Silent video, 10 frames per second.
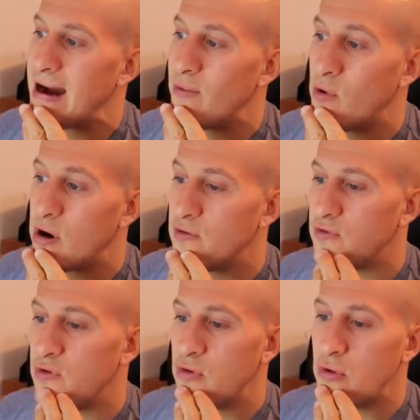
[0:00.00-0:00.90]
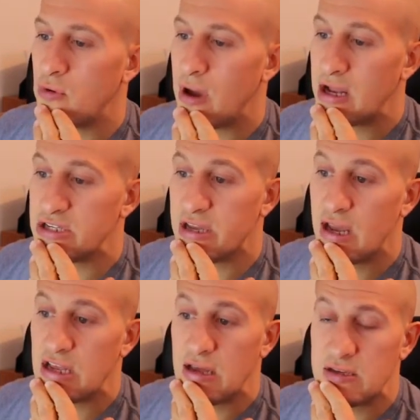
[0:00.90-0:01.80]
want to
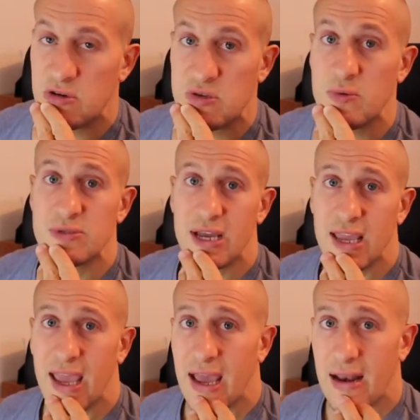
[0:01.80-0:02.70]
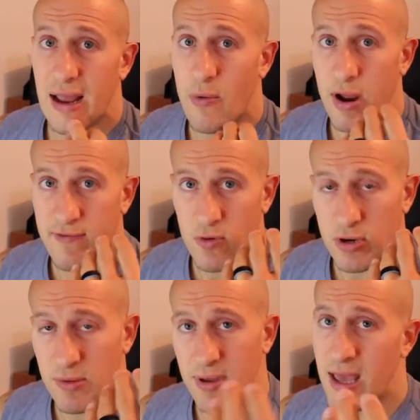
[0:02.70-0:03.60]
educate as much people as I can. I want
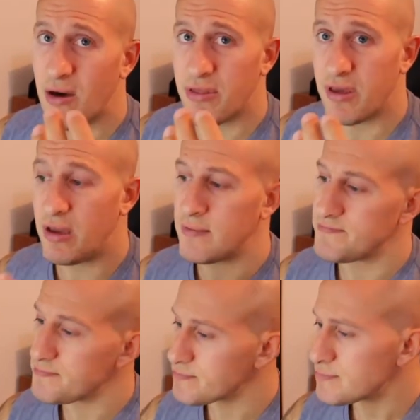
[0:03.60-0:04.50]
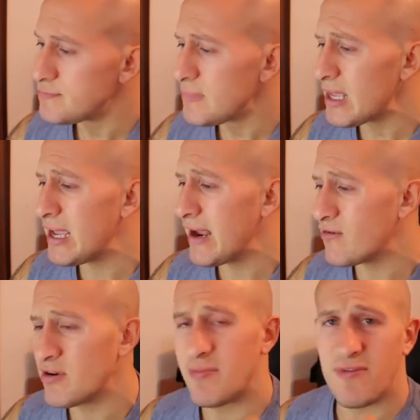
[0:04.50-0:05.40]
everyone to be healthy,
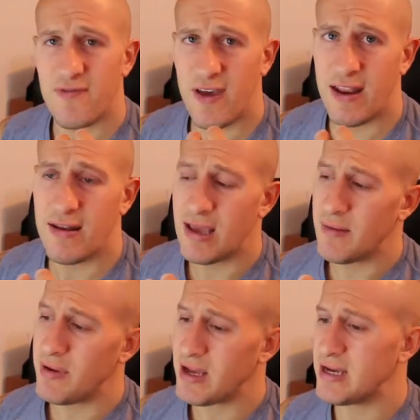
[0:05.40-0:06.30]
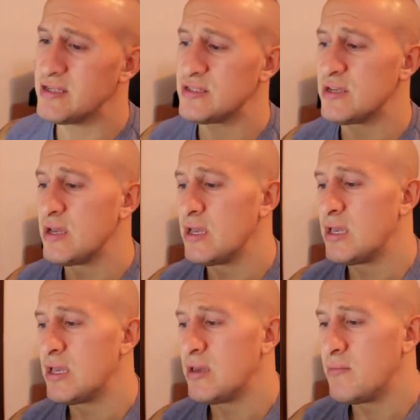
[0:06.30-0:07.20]
everyone to be fit, because
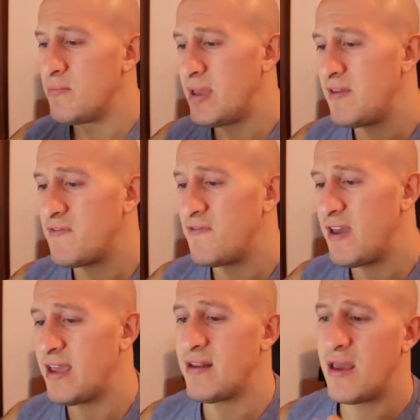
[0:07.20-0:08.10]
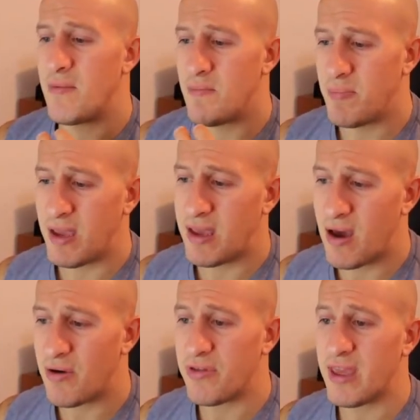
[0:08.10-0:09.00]
being fit, being
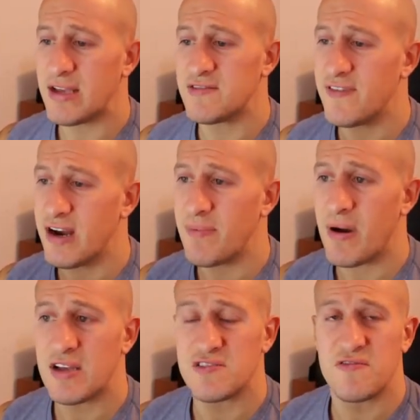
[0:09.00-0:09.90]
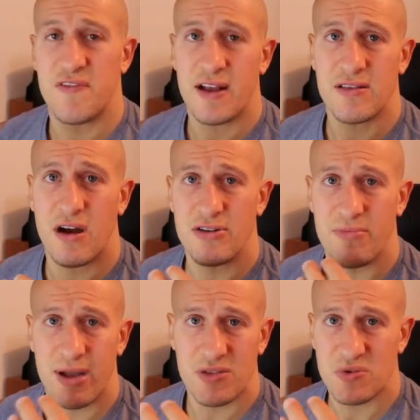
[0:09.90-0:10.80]
healthy has a very positive effect on your
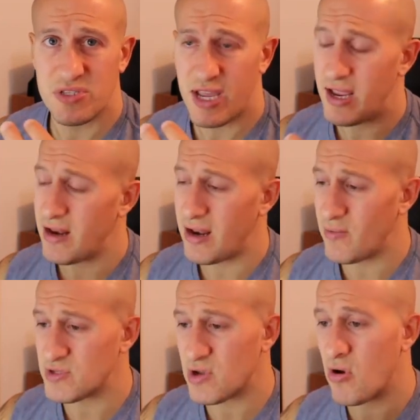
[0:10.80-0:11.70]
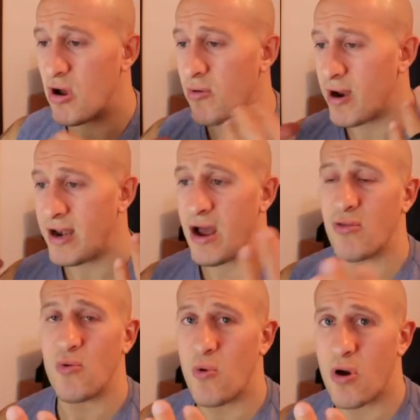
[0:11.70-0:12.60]
mental state and what's going on right now in
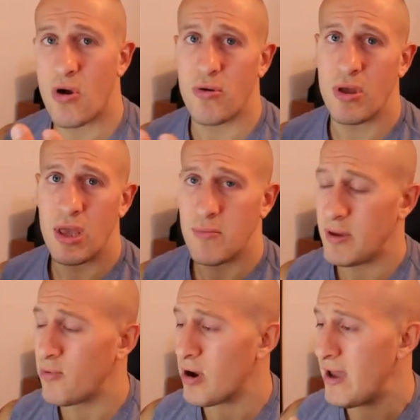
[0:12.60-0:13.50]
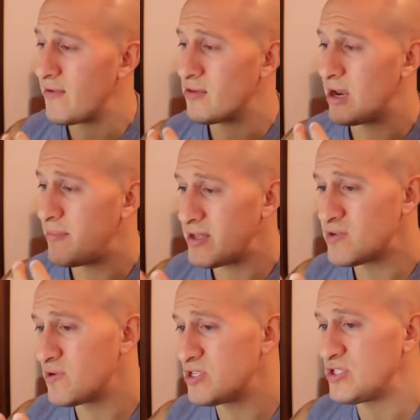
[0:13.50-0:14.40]
the world. People are having a lot of
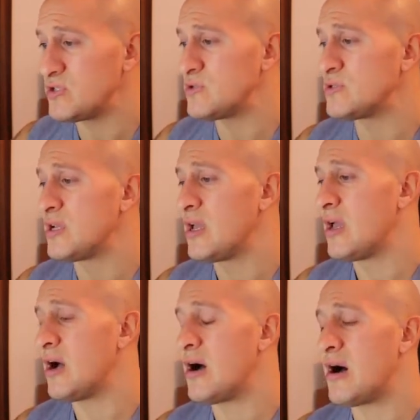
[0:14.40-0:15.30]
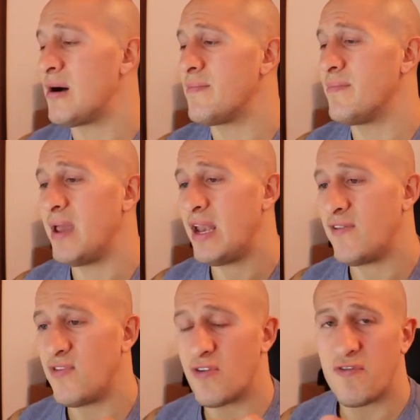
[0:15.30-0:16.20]
mental issues. And
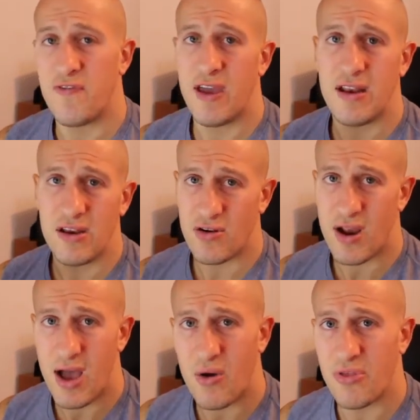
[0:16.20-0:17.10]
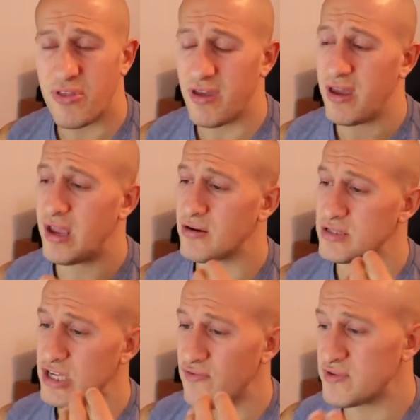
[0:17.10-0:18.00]
if you're fit and you're healthy and your
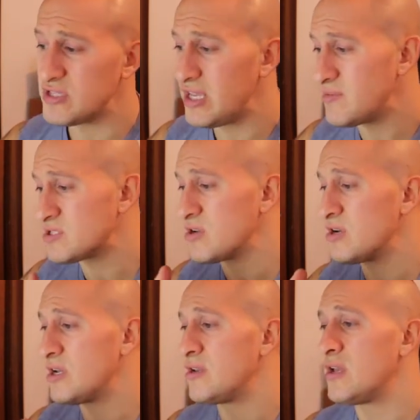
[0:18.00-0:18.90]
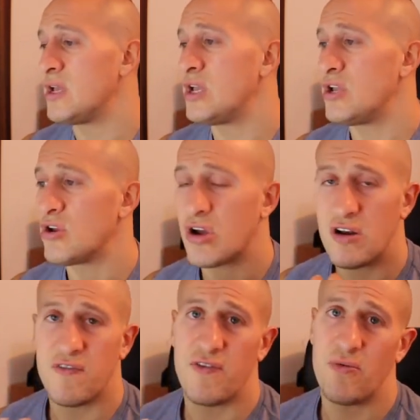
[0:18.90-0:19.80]
self-esteem is good, you're going
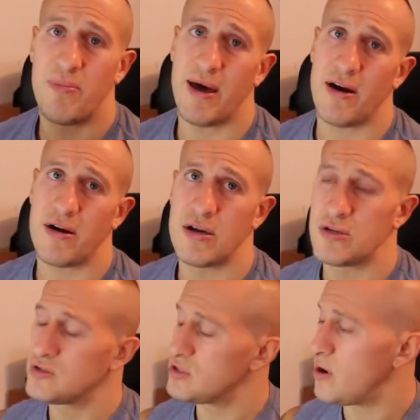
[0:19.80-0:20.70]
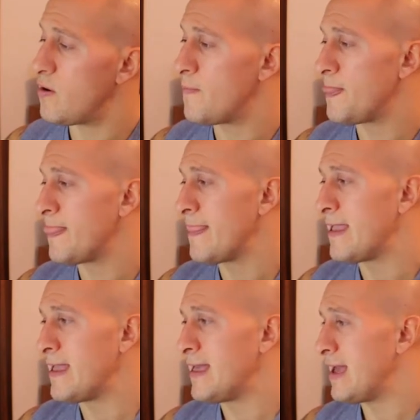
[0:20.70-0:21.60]
to feel better. So
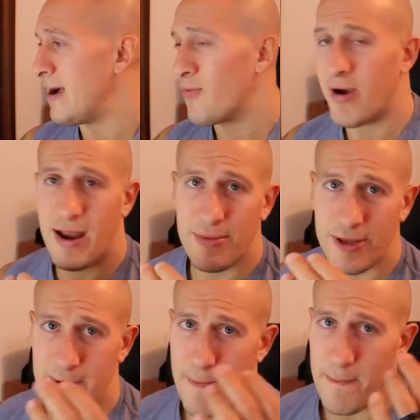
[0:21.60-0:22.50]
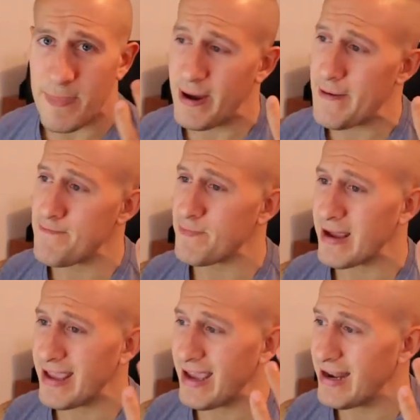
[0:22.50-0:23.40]
I'm rambling, but
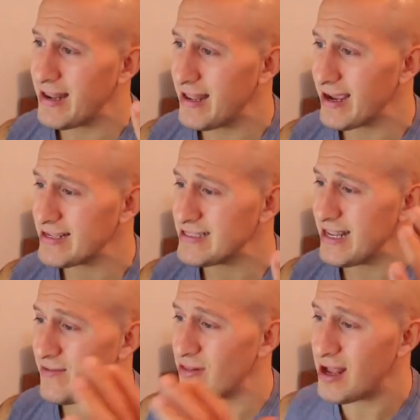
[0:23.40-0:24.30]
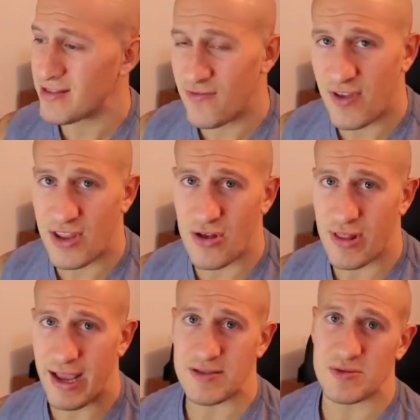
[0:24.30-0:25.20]
again, like I said, if you like the video,
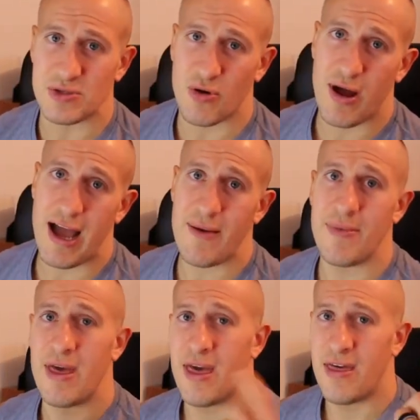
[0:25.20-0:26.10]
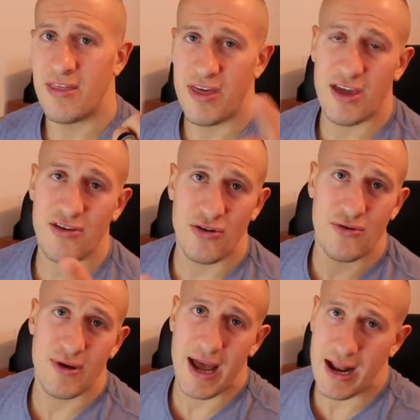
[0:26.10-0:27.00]
like and subscribe. Thank
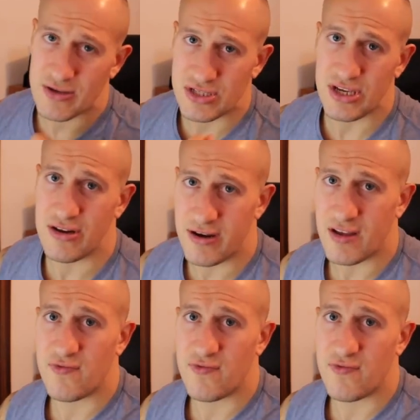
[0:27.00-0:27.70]
you, and I'll see you in the next